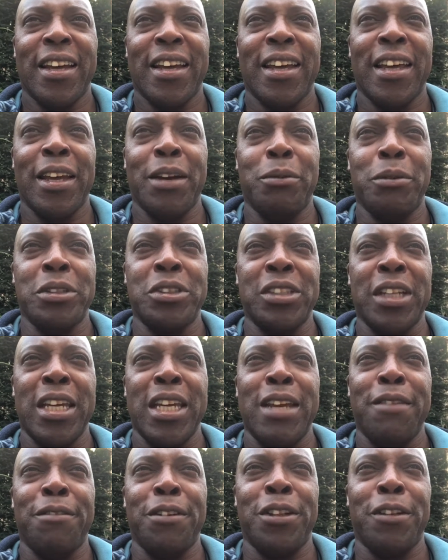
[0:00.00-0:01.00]
It was
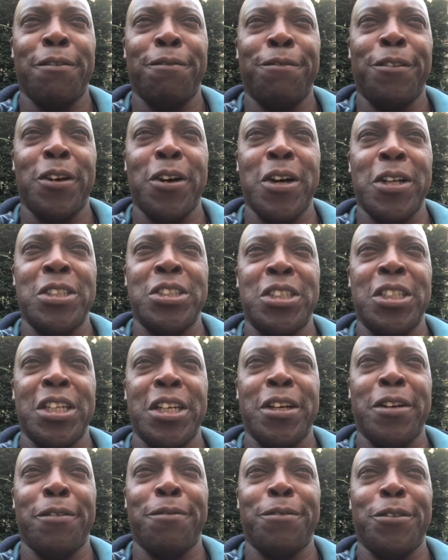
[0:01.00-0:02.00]
either the
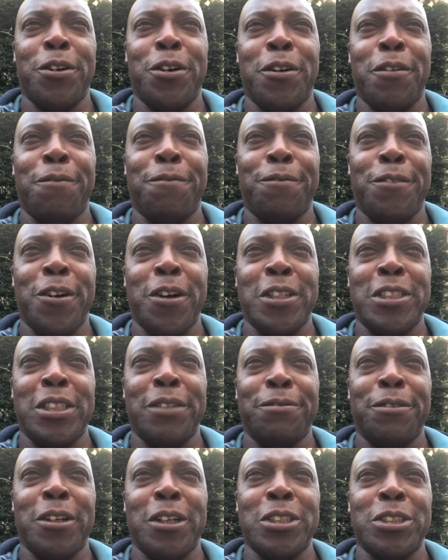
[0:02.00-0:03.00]
30th or
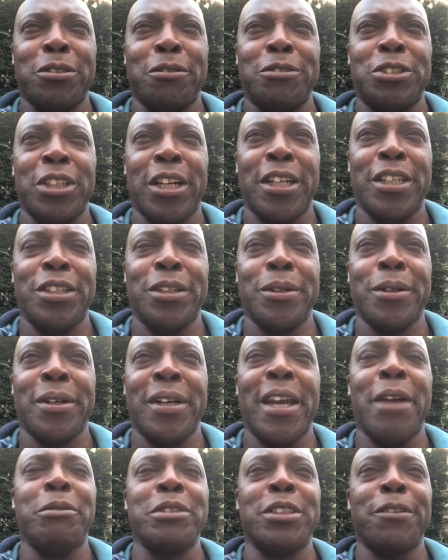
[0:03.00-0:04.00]
31st of January.
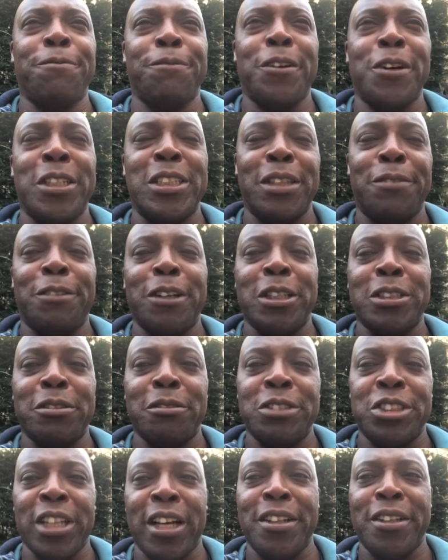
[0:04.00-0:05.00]
It was the 31st
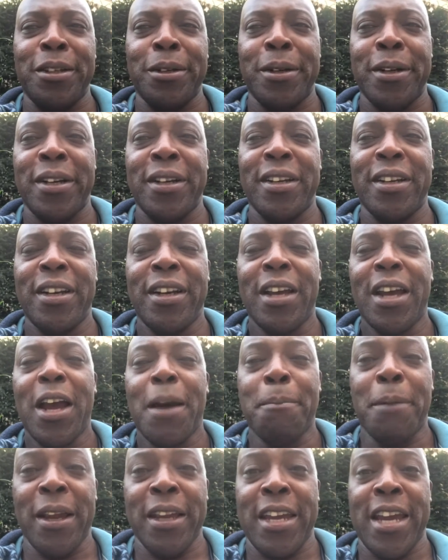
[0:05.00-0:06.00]
of January.
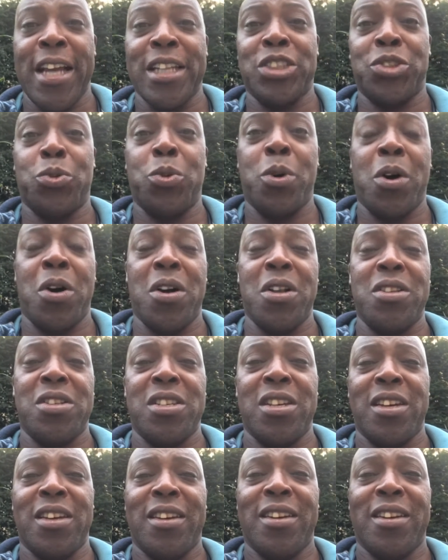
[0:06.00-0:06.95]
But guess what?